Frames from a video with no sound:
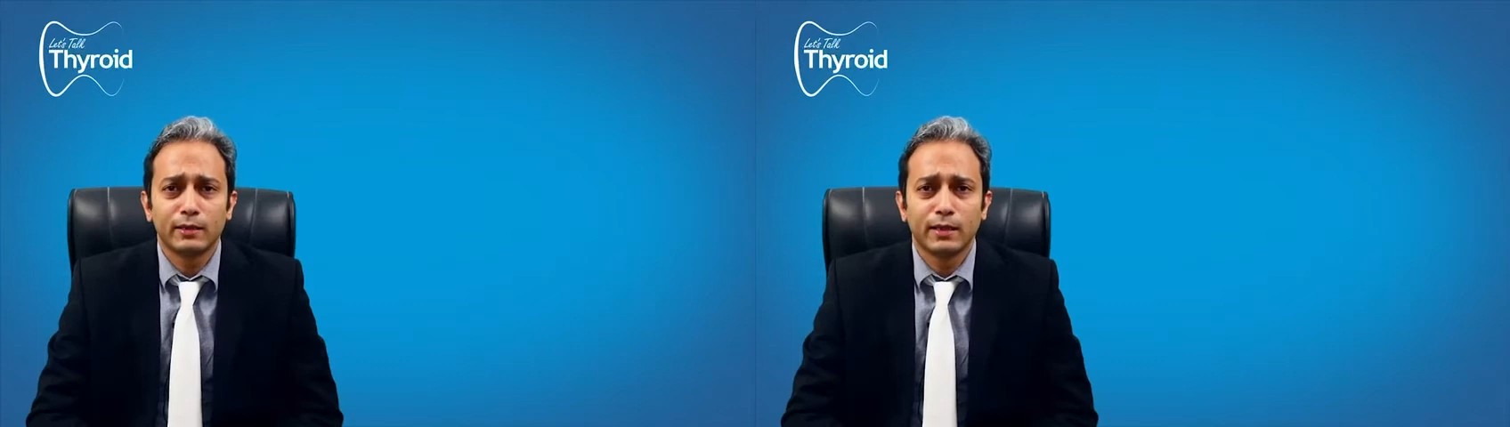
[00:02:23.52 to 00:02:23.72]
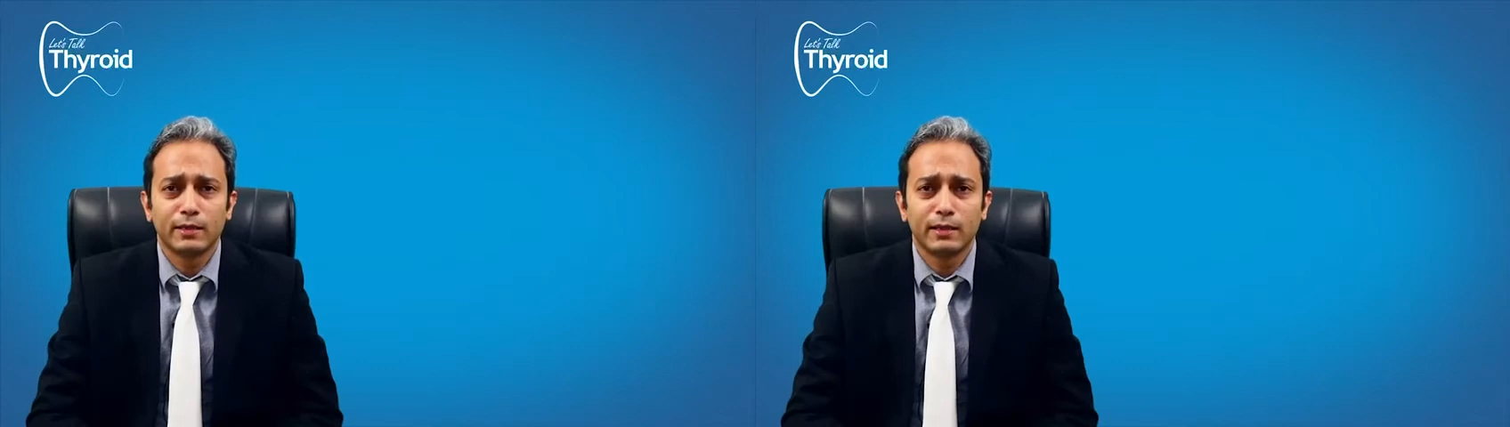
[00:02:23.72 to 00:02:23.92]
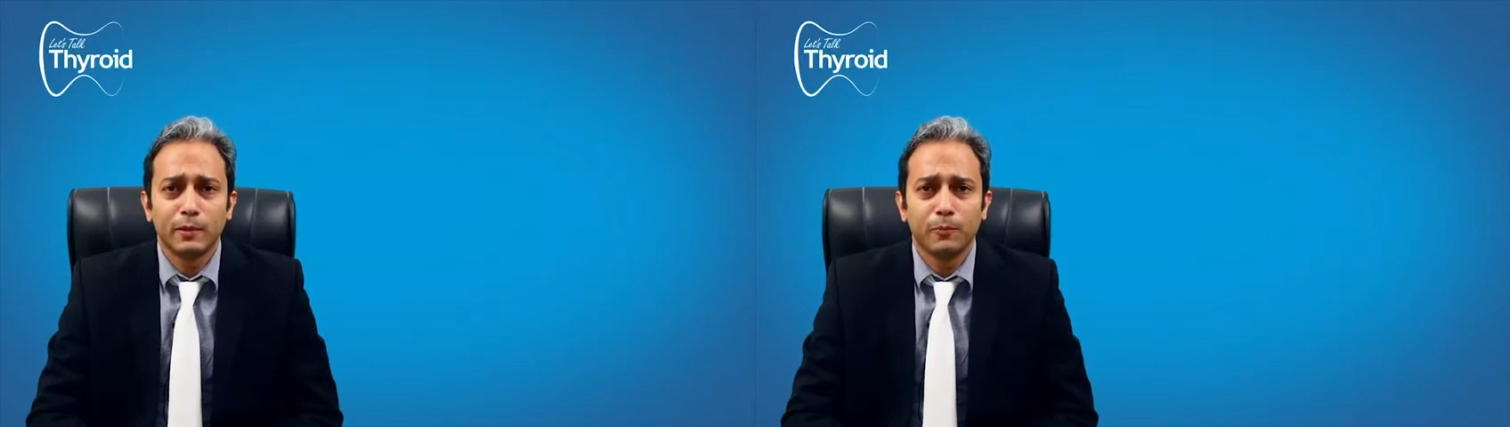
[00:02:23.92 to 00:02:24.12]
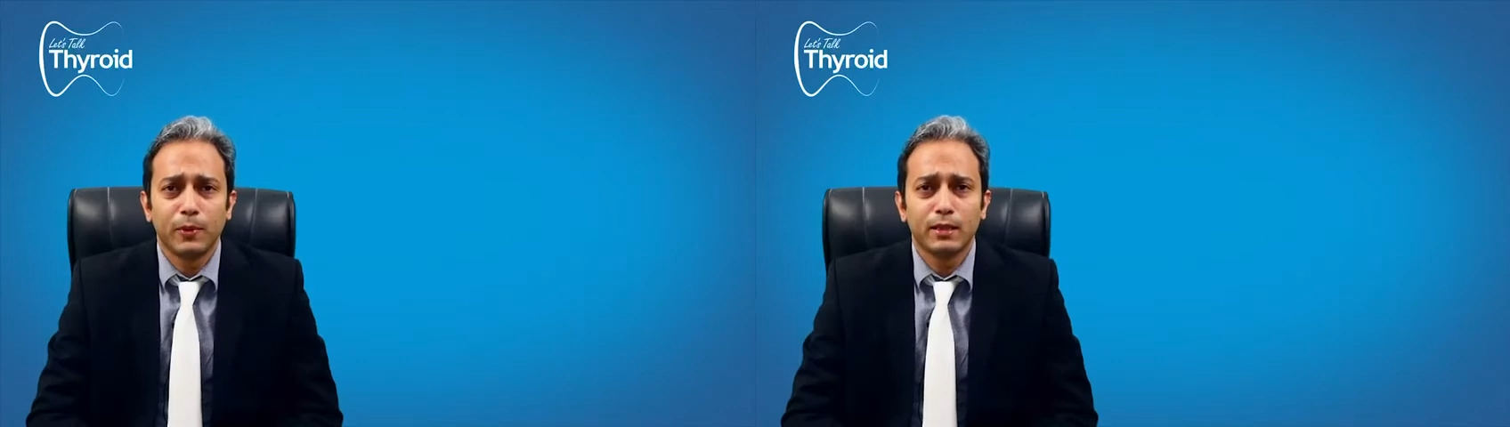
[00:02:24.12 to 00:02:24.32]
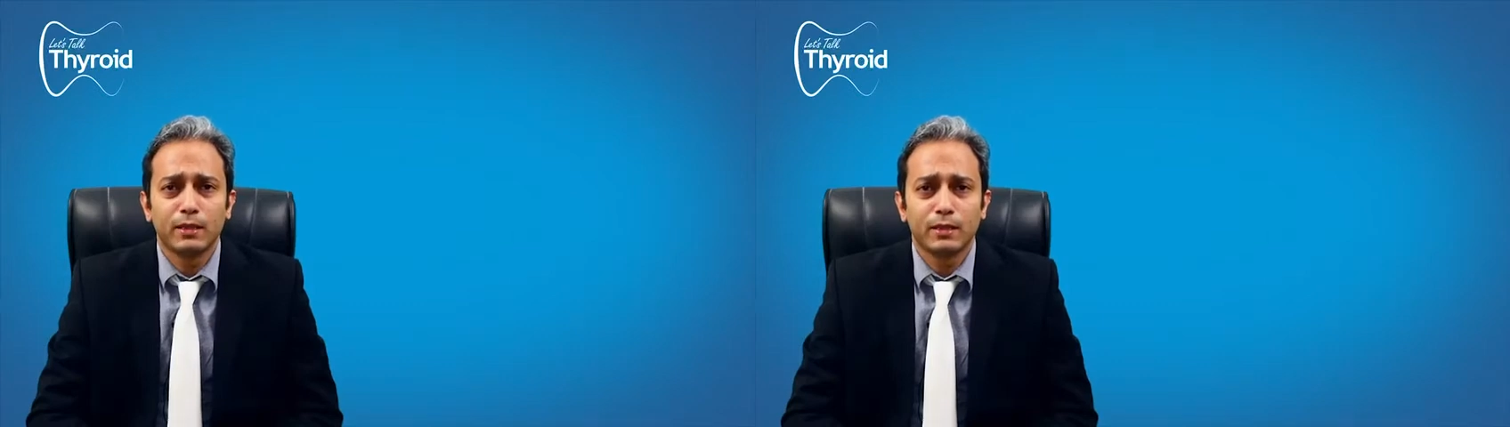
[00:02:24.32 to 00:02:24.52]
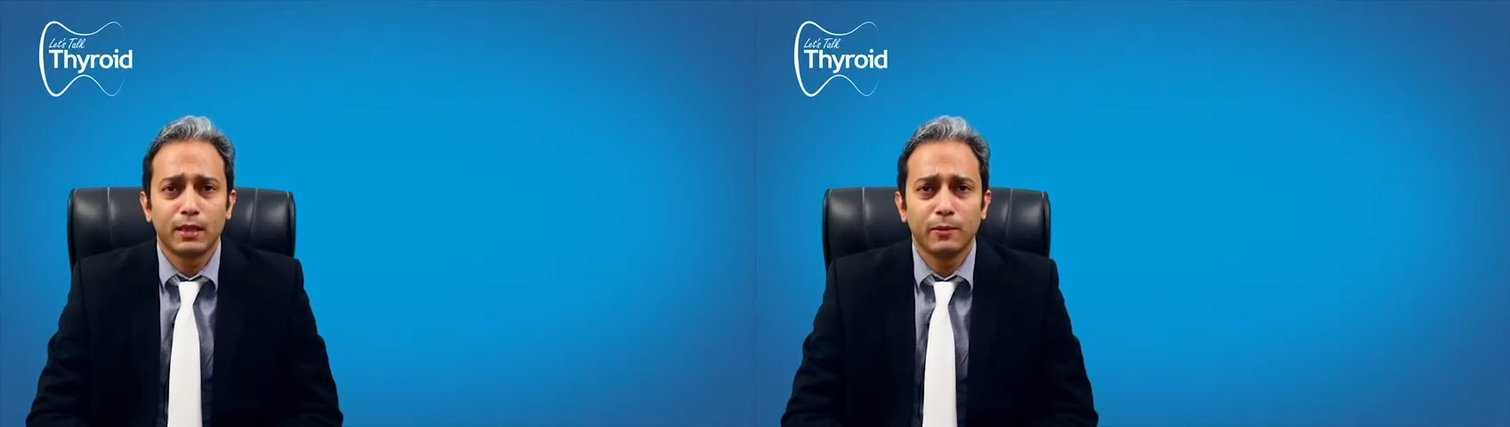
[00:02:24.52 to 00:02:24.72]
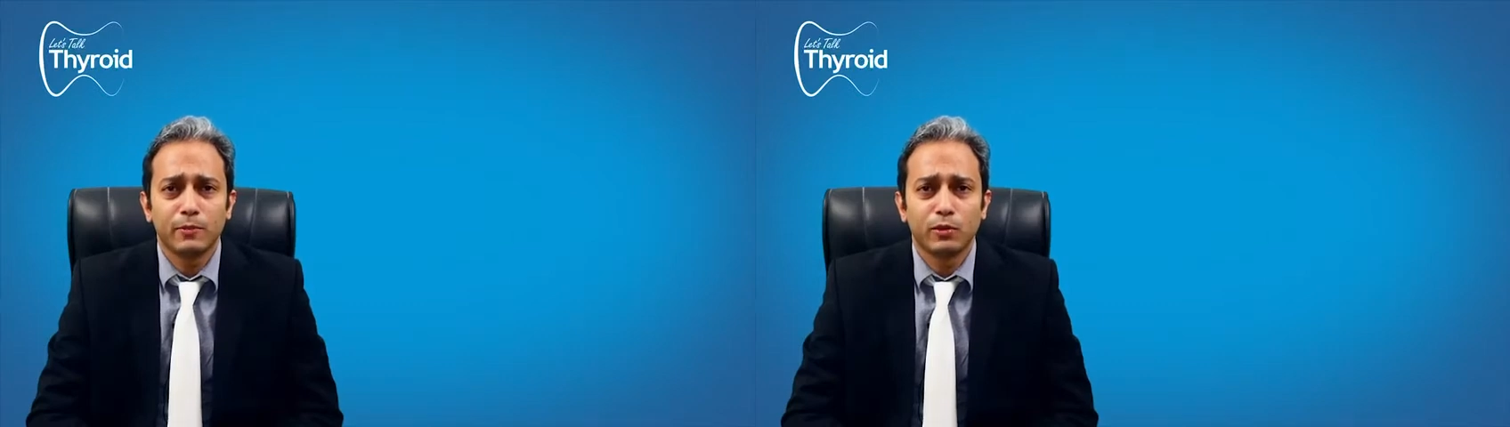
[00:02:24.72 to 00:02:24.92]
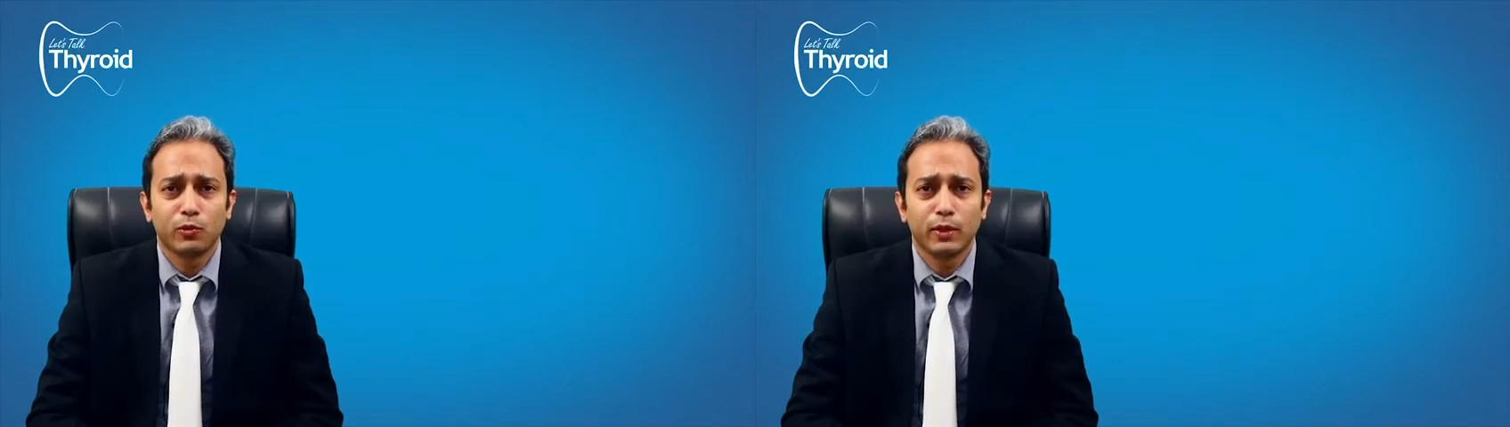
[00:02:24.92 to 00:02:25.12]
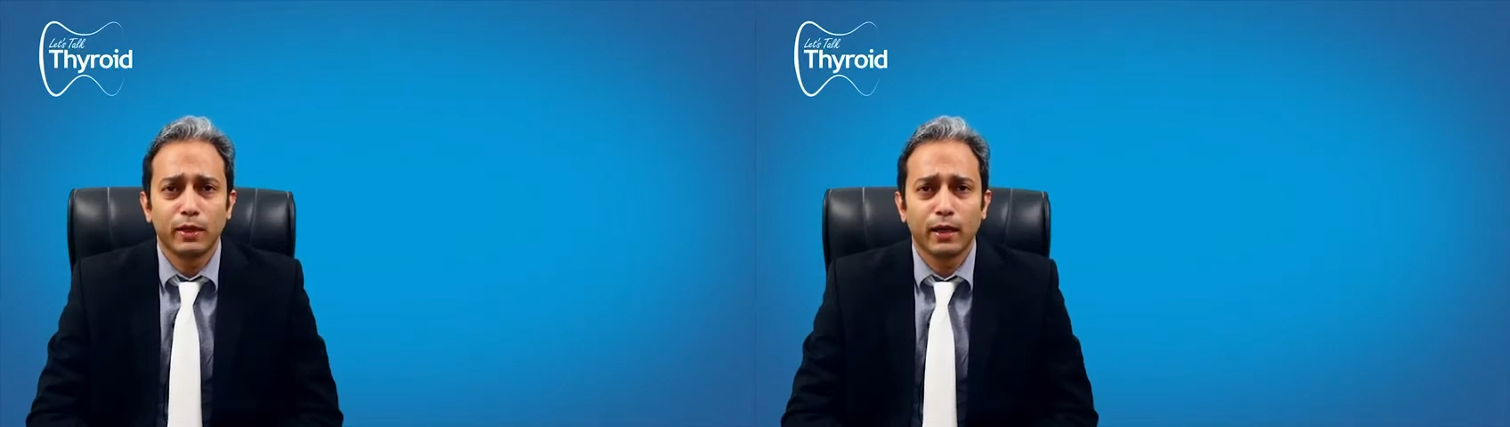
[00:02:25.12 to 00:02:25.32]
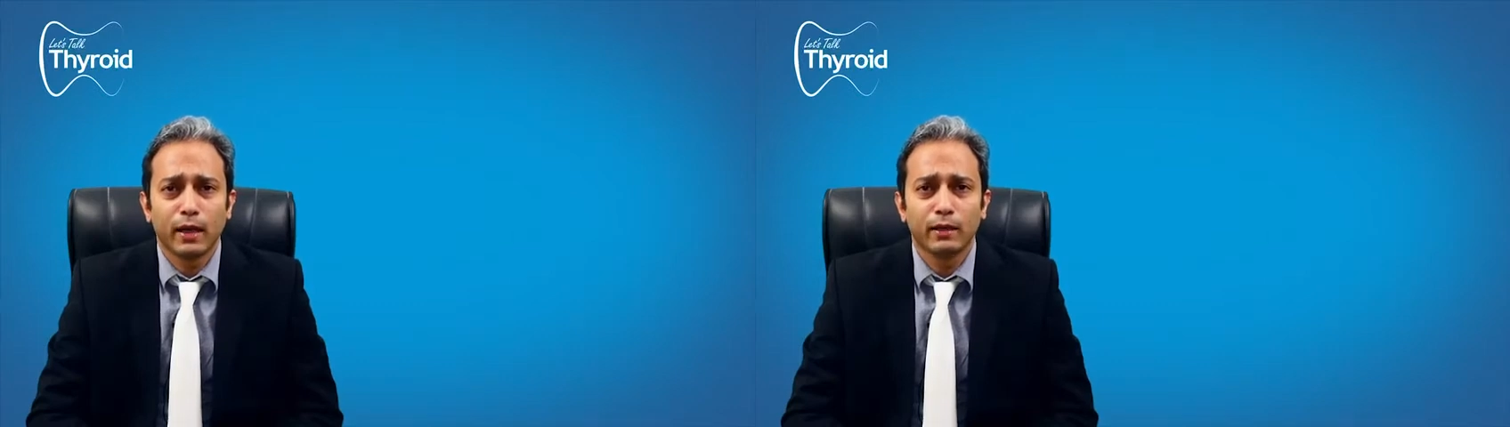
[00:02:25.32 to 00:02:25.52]
these simple steps, we
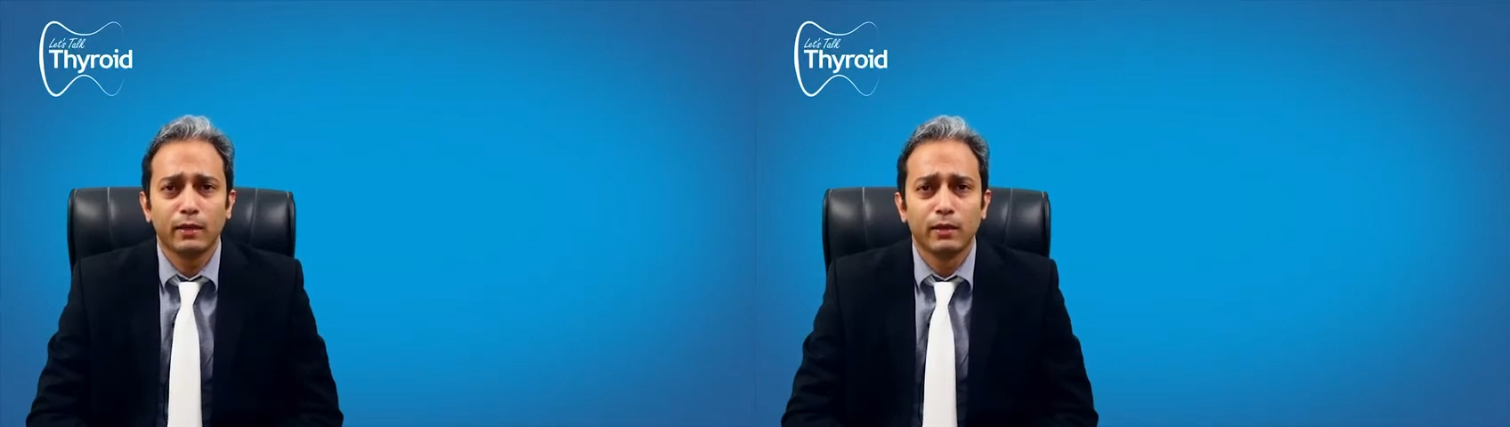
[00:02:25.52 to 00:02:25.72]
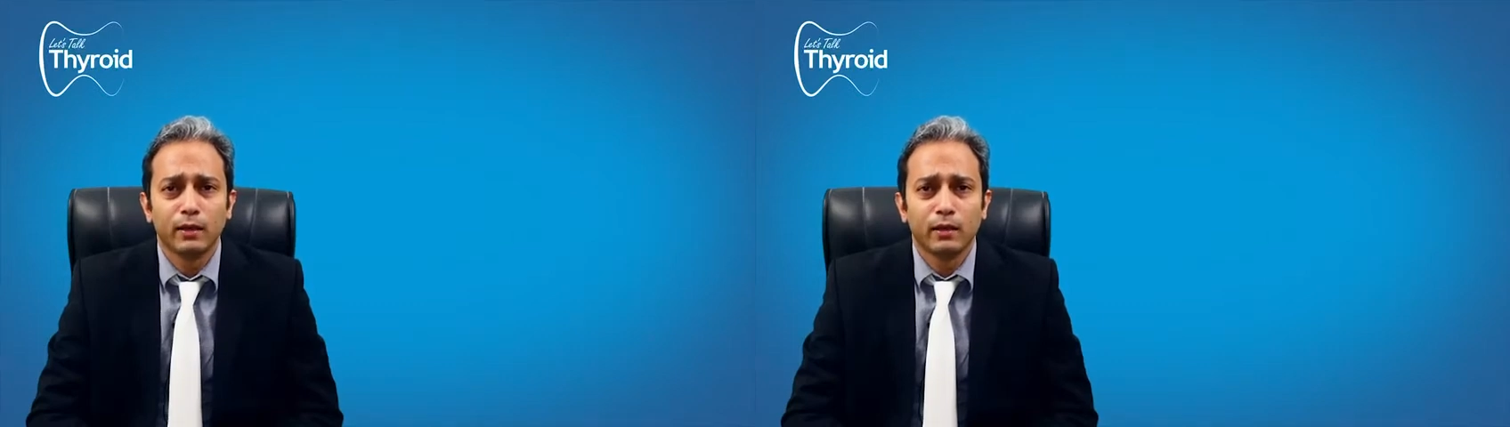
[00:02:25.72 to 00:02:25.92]
can